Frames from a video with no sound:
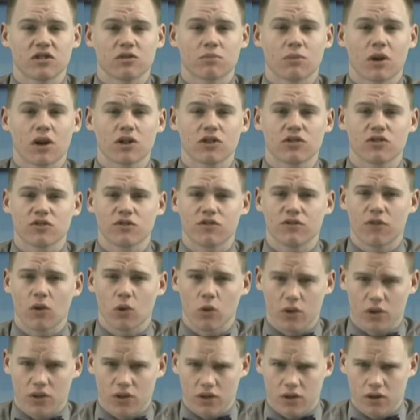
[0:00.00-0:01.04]
March 4th.
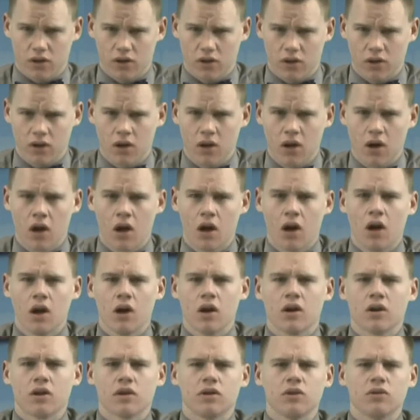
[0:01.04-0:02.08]

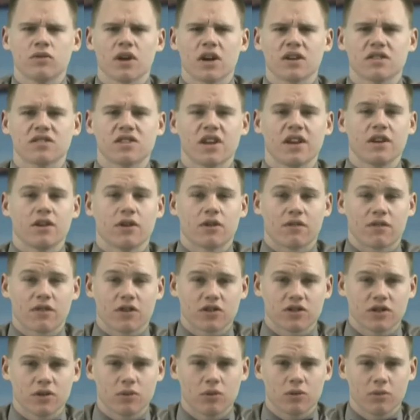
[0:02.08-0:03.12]
Utah State
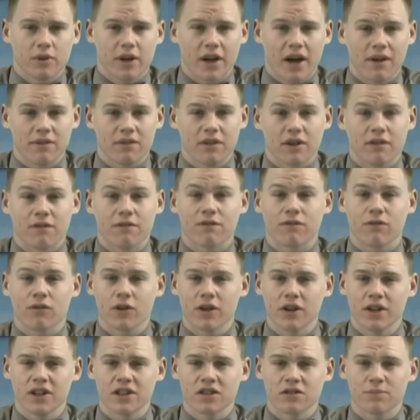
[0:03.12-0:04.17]
University will be having a
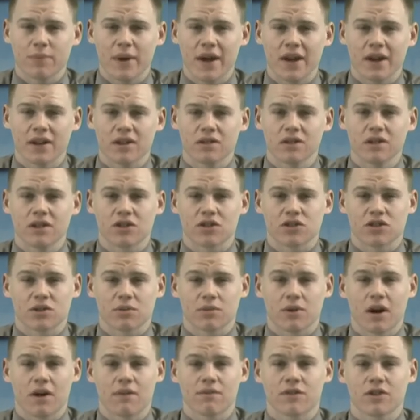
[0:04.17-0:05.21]
free Hispanic Leadership
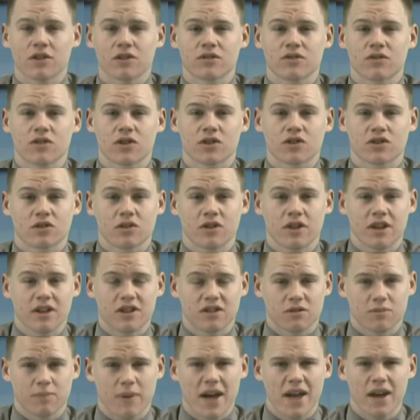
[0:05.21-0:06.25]
Conference for
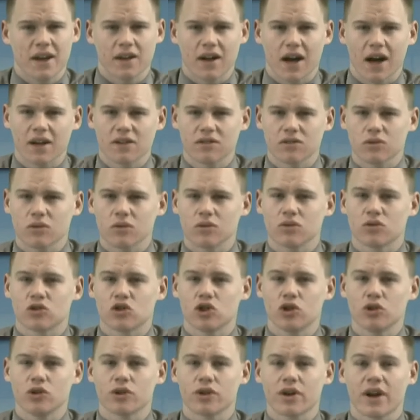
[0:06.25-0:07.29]
Hispanic high school
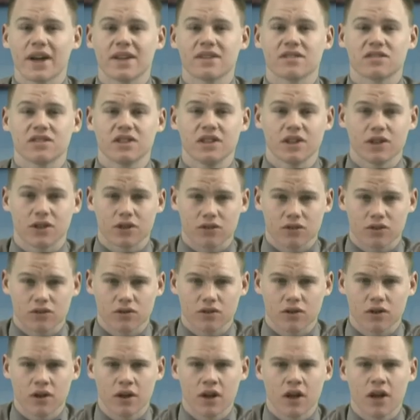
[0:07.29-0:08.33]
junior and senior.
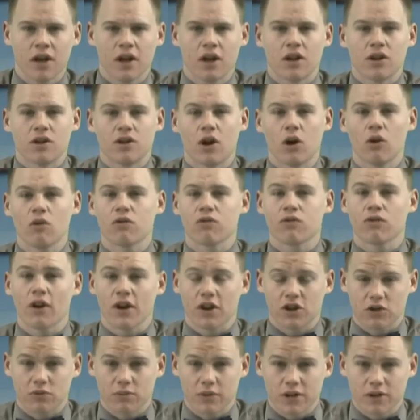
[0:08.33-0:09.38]
No
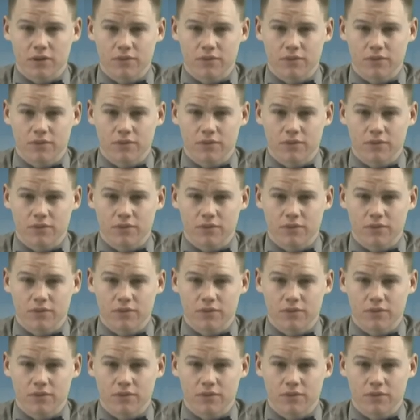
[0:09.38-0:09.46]
freshmen.